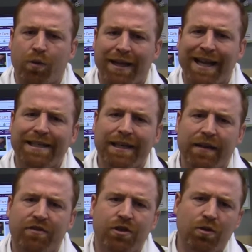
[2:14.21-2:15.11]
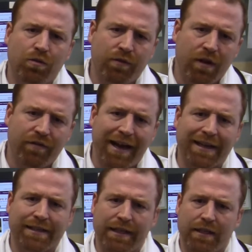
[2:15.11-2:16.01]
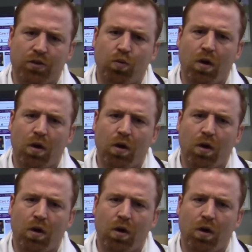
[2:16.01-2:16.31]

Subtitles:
We like to give 2 vaccines,